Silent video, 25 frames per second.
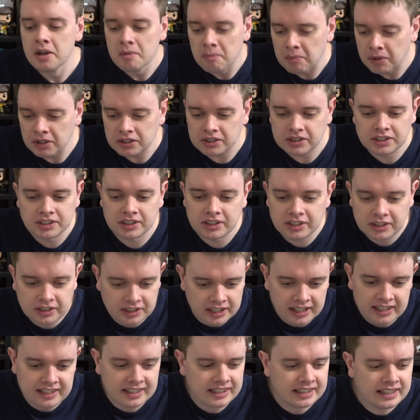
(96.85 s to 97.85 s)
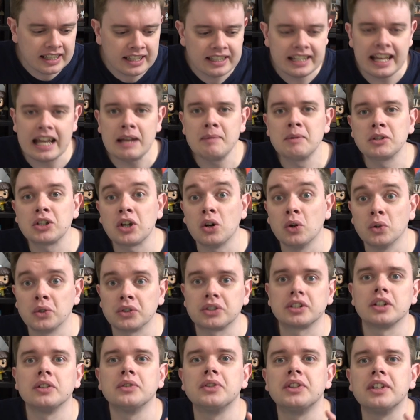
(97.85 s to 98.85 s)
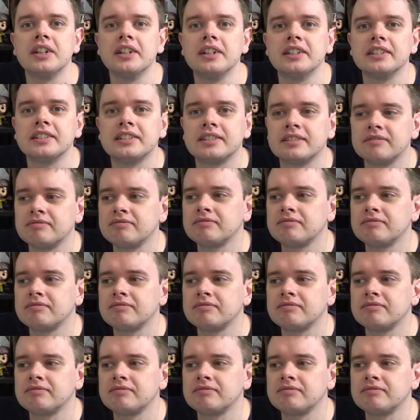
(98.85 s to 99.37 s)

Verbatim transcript: But the the game as a whole, so the